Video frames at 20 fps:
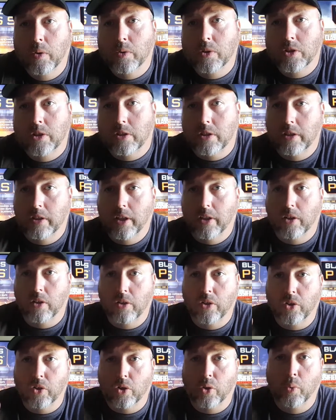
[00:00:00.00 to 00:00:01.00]
It's just another
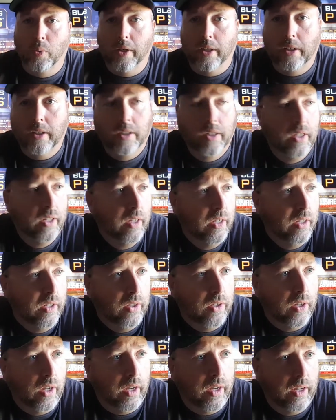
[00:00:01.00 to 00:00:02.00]
little quick
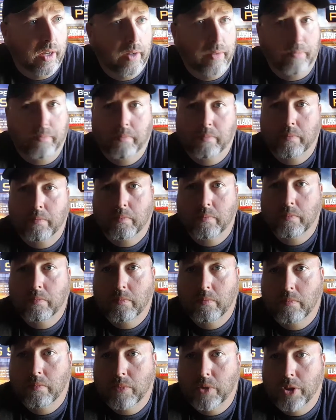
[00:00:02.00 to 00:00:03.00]
uh,
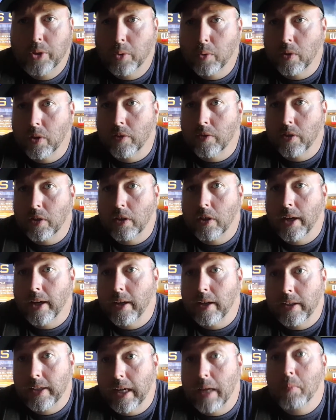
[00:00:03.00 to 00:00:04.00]
tour of the game,
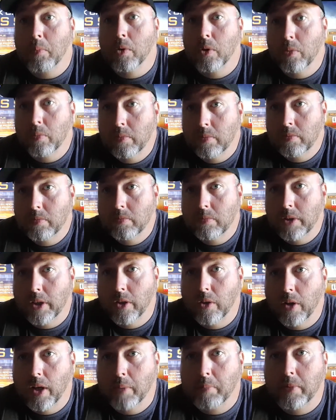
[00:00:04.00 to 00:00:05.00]
game room, you
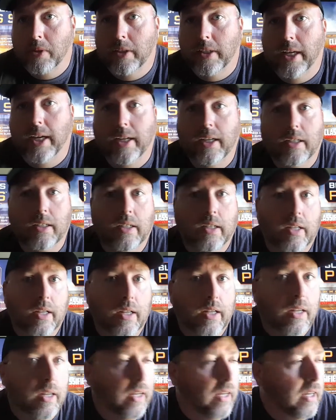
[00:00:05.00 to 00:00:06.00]
know, up to date.
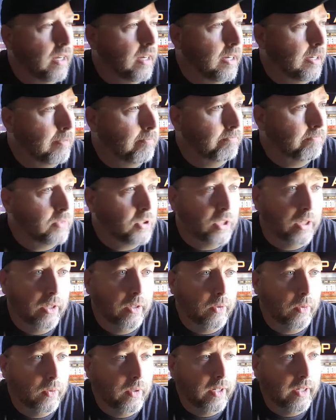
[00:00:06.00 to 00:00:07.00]
Um,
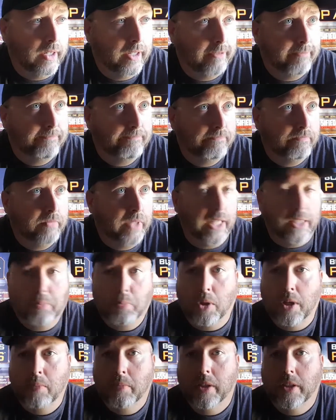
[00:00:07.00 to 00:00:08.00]
so uh, that's
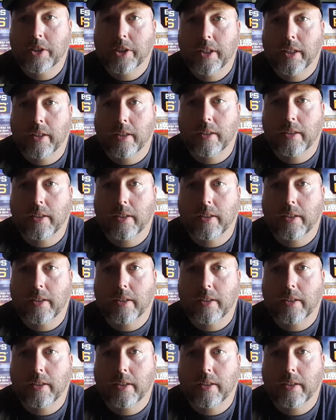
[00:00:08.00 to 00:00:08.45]
pretty much it.